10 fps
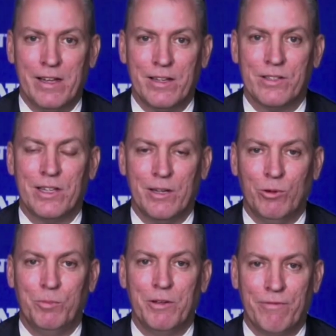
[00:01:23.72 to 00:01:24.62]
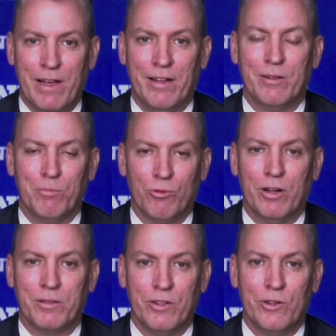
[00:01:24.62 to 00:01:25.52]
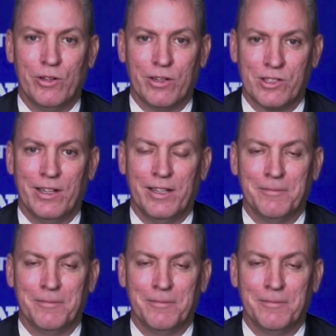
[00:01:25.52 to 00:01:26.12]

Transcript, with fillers: is, he will be found and brought to New York City.